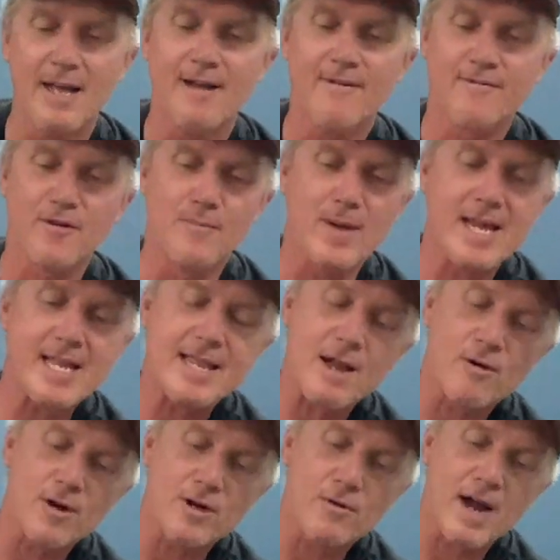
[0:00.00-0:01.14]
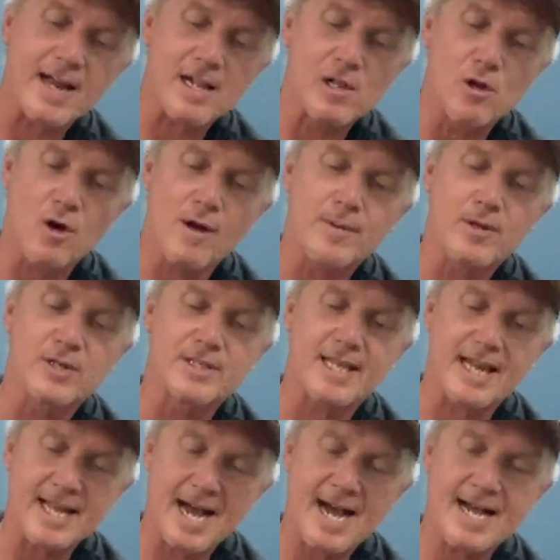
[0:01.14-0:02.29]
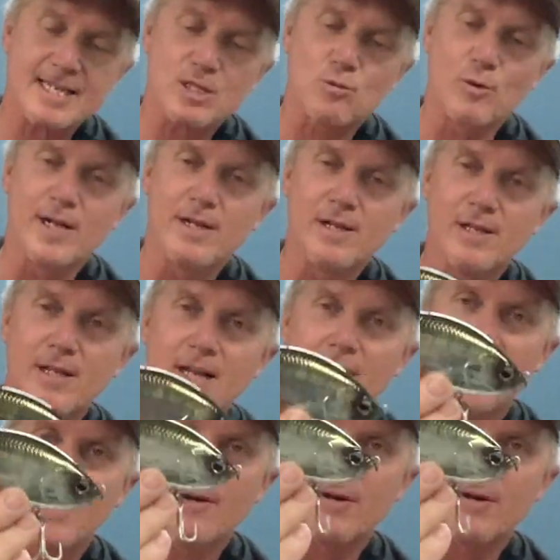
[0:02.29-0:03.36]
For me, they're a great glide because they cast well. They're